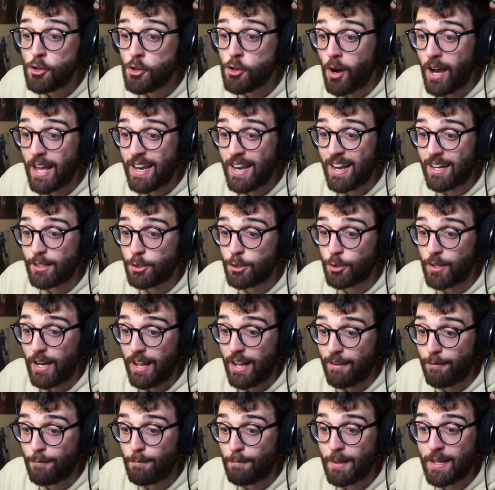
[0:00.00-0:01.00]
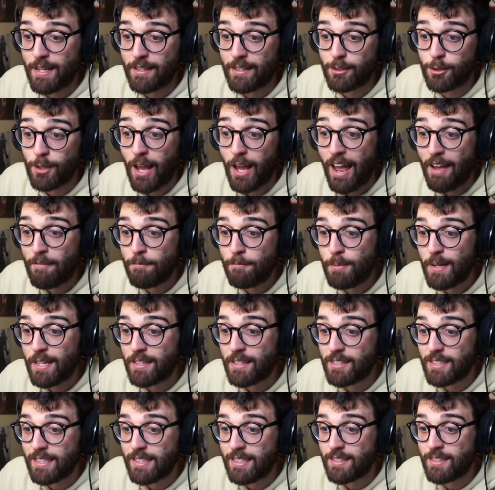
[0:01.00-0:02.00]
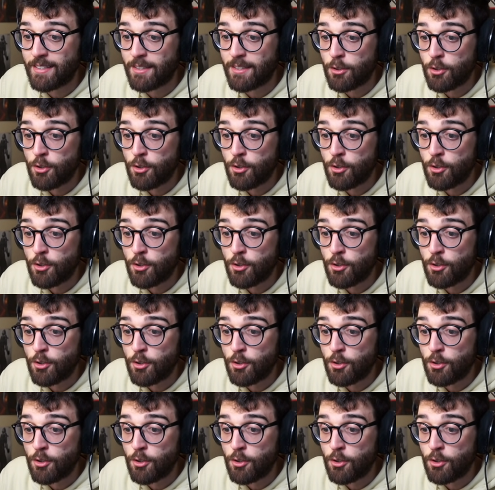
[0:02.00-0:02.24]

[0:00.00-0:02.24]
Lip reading: 900 FPS. So FPS is